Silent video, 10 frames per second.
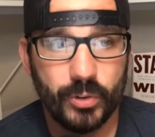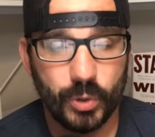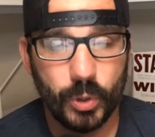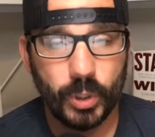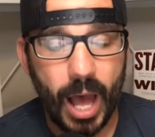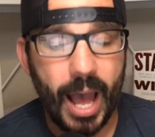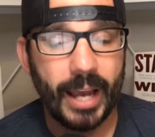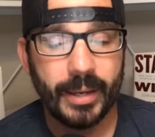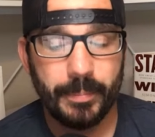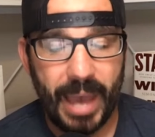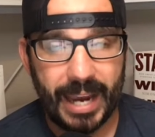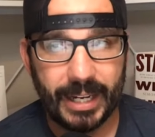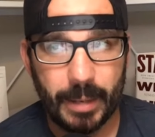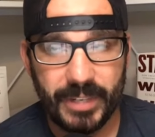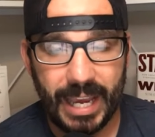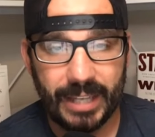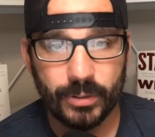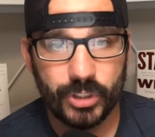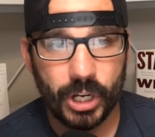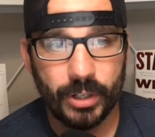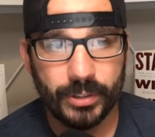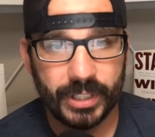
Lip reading: Drew Lock backing up Daniel Jones.